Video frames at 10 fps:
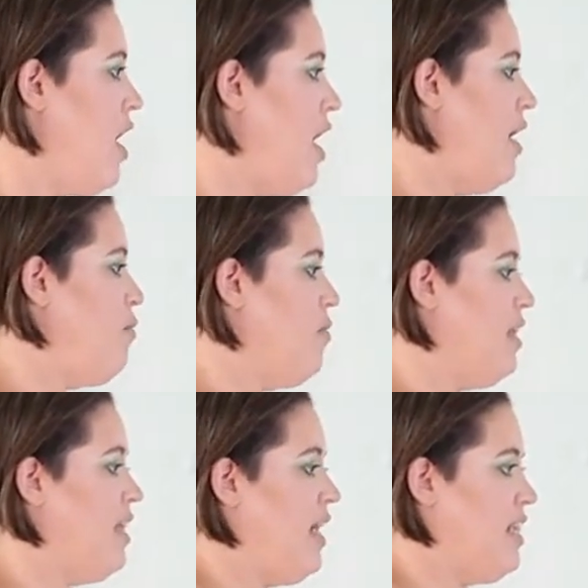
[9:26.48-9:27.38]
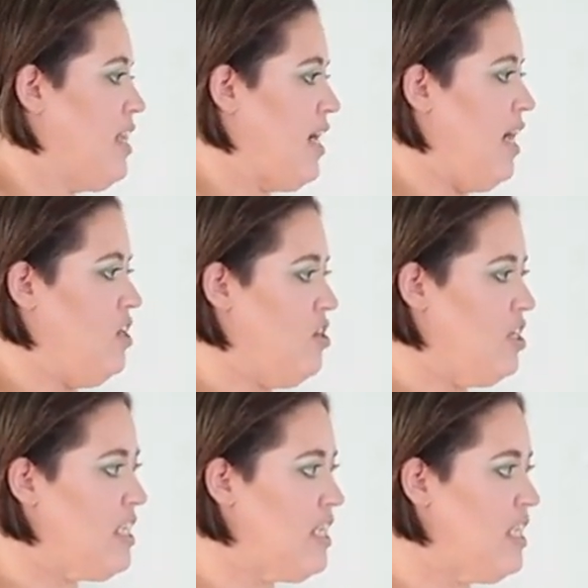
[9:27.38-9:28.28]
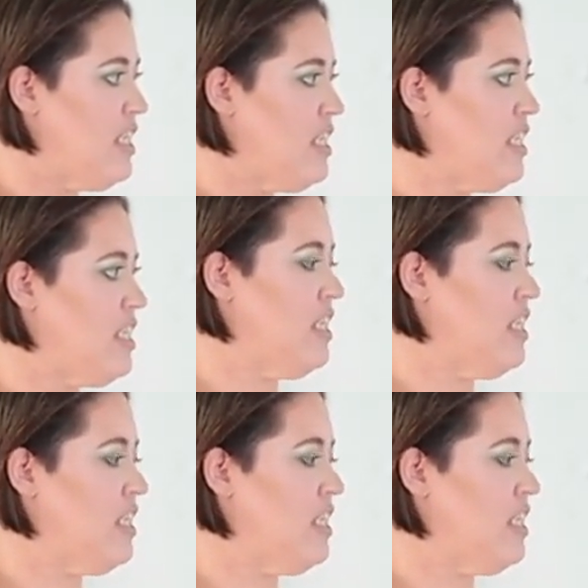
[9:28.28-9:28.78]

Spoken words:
I really like the colors in this.